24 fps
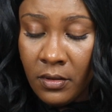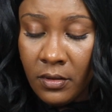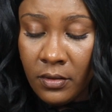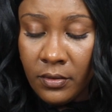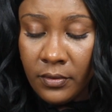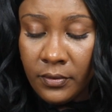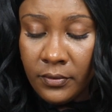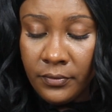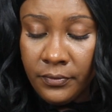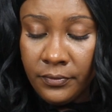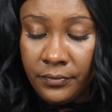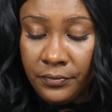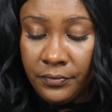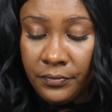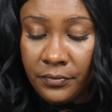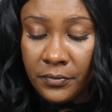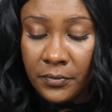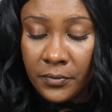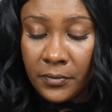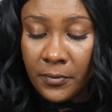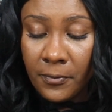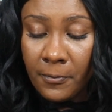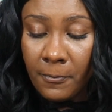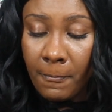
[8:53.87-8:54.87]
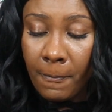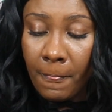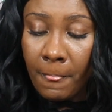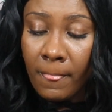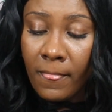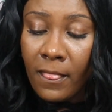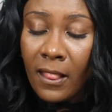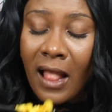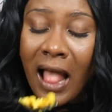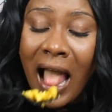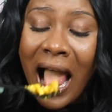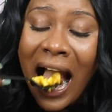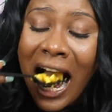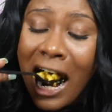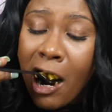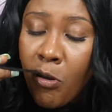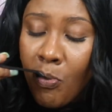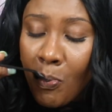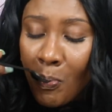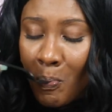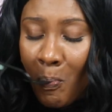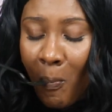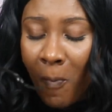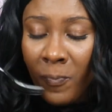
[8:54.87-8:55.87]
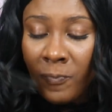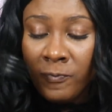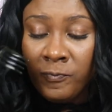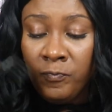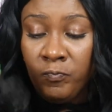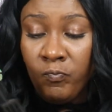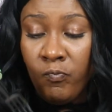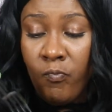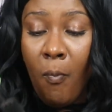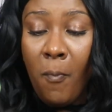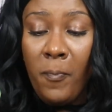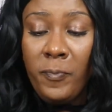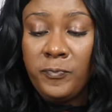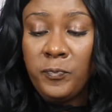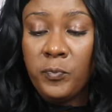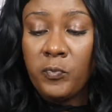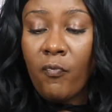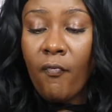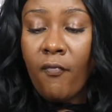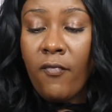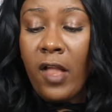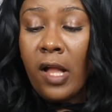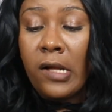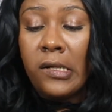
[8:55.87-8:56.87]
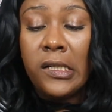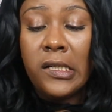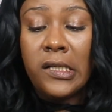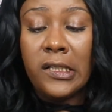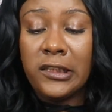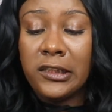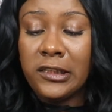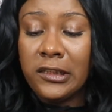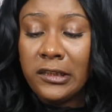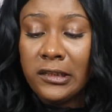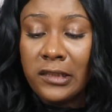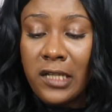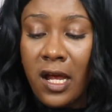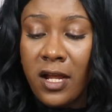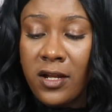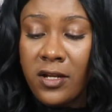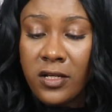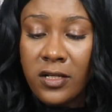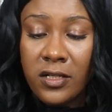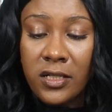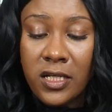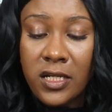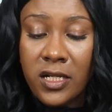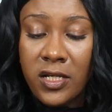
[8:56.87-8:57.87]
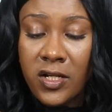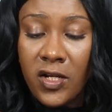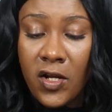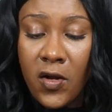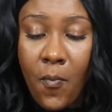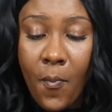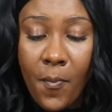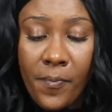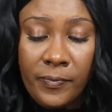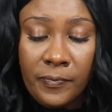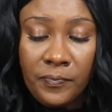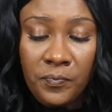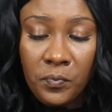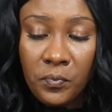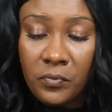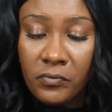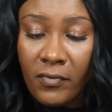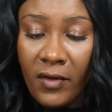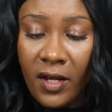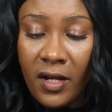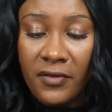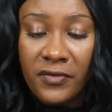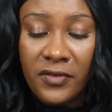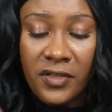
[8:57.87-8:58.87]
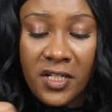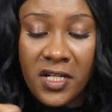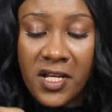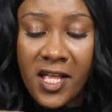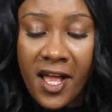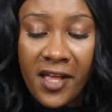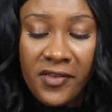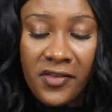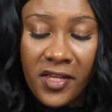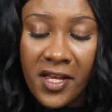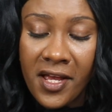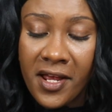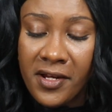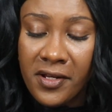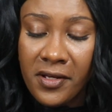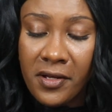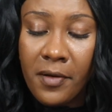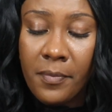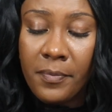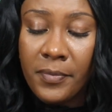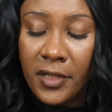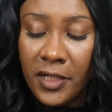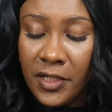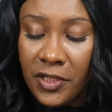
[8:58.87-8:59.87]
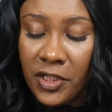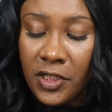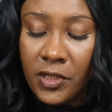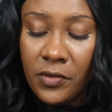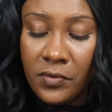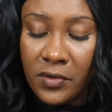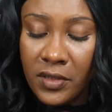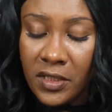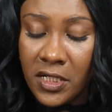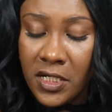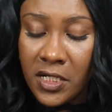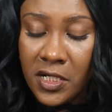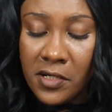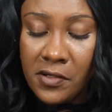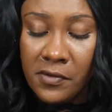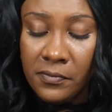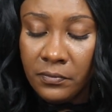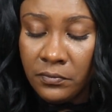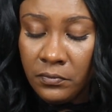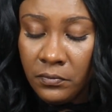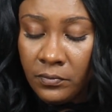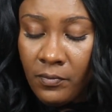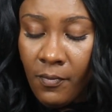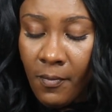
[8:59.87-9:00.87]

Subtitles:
I love ginger. It's so good. Yeah, she's trying to eat it. If she got that in her place, she would eat it.